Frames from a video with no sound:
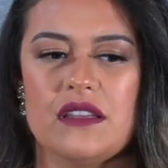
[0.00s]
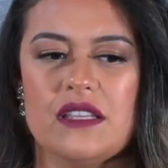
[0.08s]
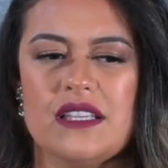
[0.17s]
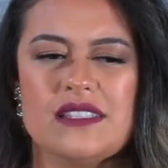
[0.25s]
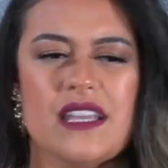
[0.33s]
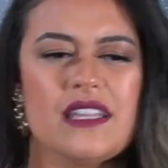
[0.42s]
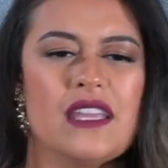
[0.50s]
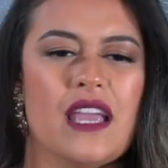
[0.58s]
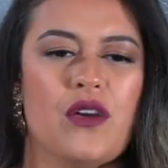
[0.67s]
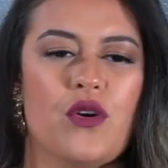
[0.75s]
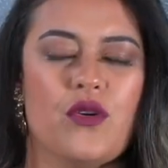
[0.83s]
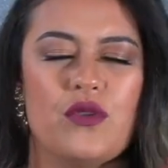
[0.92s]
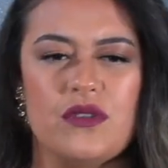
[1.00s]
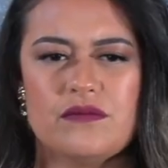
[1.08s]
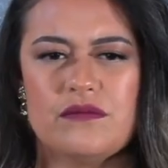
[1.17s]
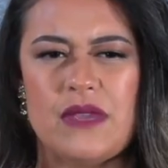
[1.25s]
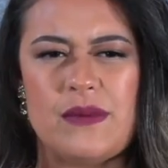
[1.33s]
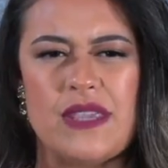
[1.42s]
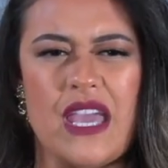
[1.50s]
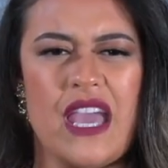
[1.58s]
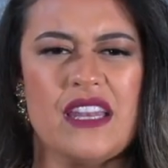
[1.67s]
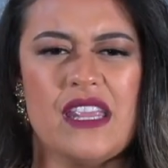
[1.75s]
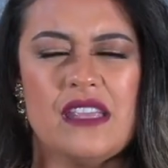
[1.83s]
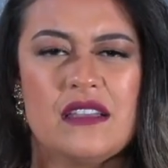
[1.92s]
he said he had, maybe a
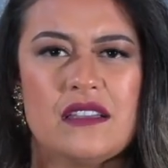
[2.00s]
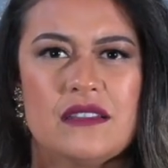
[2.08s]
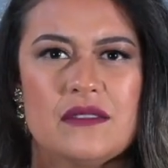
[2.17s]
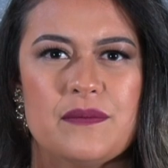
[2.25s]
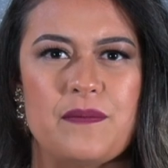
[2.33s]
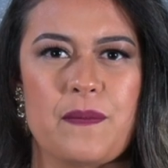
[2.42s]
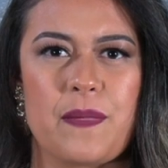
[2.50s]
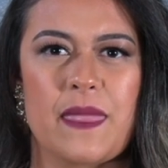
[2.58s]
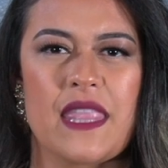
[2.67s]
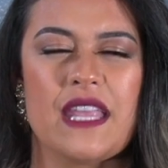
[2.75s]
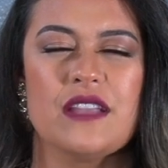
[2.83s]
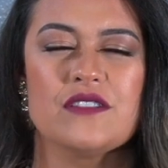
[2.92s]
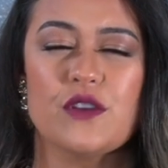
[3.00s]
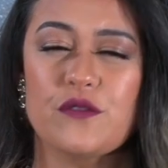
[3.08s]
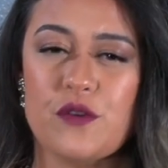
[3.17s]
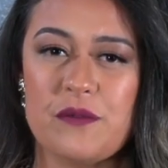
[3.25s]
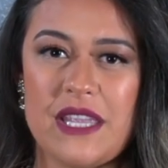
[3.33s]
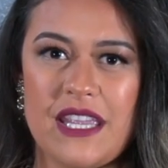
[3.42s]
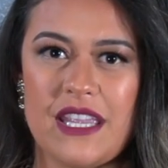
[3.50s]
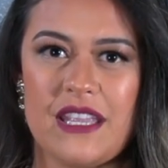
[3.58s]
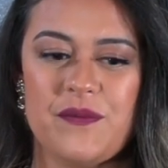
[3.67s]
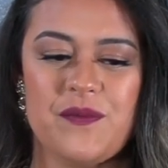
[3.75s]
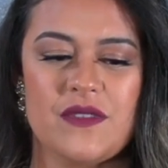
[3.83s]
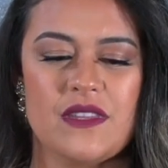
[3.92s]
headache. So for
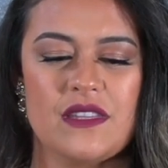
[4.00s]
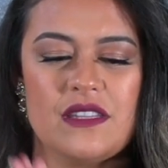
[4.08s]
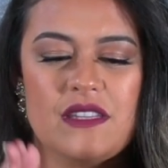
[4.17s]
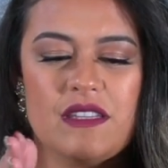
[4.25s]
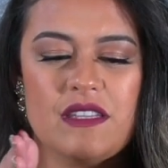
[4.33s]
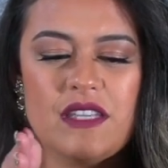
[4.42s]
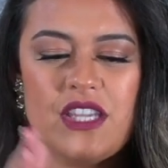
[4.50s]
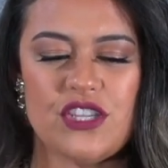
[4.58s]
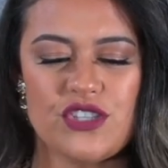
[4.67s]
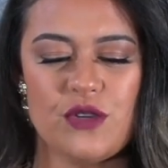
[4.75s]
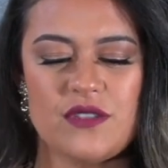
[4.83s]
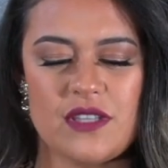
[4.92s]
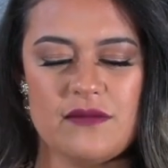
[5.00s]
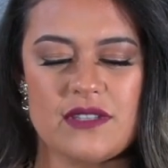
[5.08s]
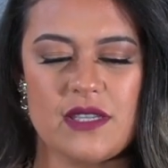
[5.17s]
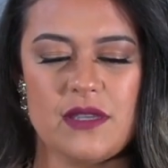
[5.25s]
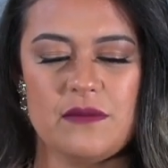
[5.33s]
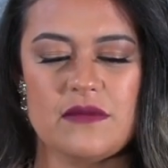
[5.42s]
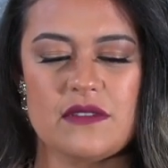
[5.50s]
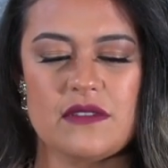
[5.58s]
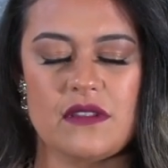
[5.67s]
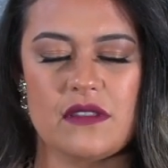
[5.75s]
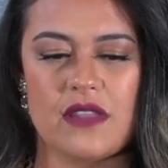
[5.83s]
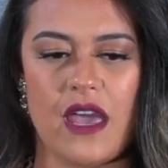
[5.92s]
me, he showed symptoms
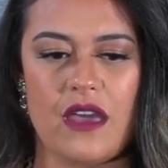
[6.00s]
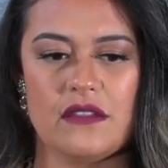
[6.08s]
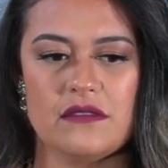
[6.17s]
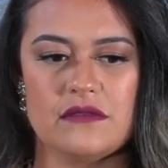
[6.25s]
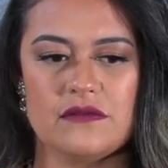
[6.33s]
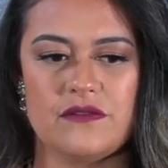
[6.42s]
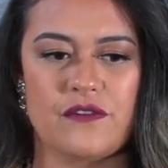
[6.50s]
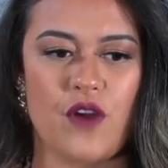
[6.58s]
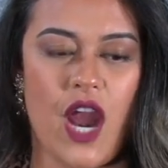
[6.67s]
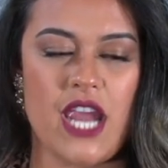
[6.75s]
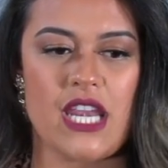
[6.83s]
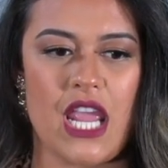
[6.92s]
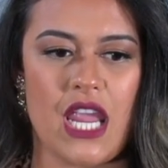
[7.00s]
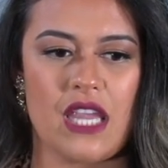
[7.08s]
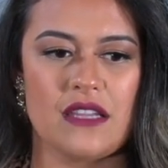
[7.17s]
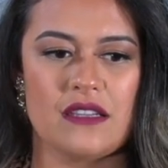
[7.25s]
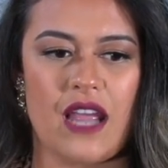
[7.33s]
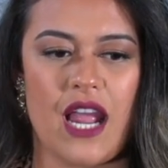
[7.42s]
that Friday.